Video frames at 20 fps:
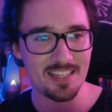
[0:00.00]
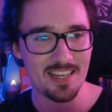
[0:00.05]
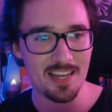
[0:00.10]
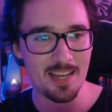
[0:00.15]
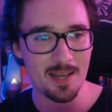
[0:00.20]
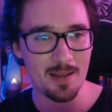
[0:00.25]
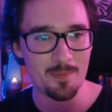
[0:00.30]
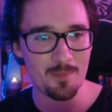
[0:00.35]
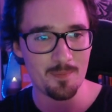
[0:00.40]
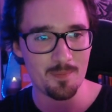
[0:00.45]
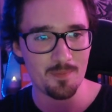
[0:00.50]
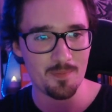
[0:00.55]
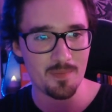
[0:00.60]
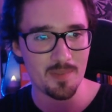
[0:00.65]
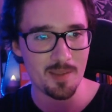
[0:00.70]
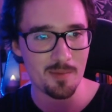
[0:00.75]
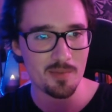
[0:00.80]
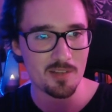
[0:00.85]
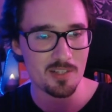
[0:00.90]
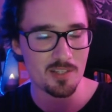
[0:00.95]
Let
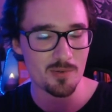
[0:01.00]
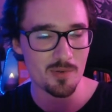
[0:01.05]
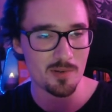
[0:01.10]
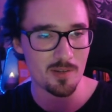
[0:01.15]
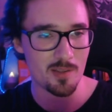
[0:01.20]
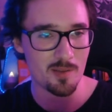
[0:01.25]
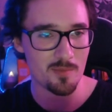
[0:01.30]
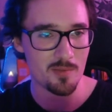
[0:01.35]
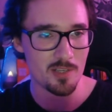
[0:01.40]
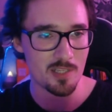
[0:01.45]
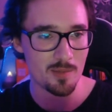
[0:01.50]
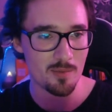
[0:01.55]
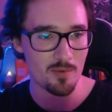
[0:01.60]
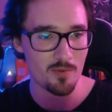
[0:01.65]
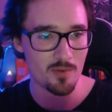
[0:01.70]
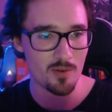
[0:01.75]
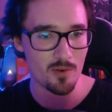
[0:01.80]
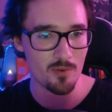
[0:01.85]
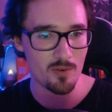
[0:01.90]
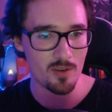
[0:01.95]
me just switch up the music
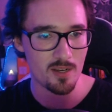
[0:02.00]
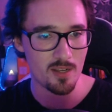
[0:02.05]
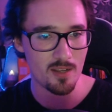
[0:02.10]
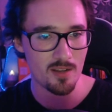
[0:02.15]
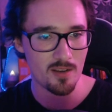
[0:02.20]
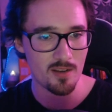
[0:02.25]
before I read it.